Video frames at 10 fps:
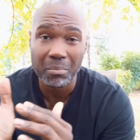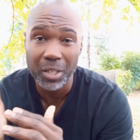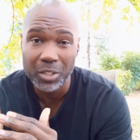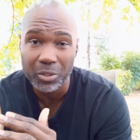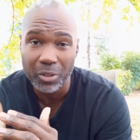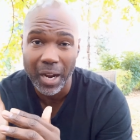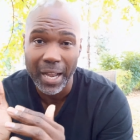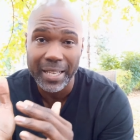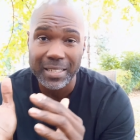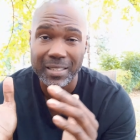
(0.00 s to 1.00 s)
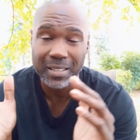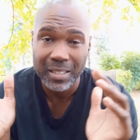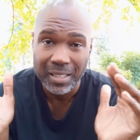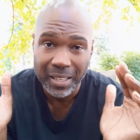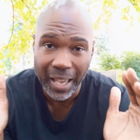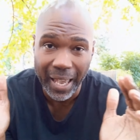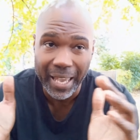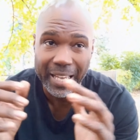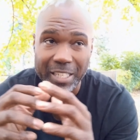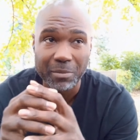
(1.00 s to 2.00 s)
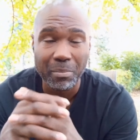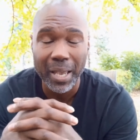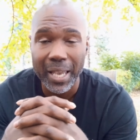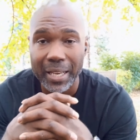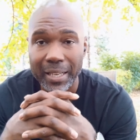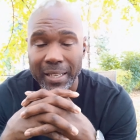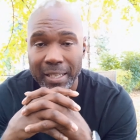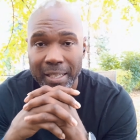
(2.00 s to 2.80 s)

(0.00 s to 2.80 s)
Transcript: militarized, aged men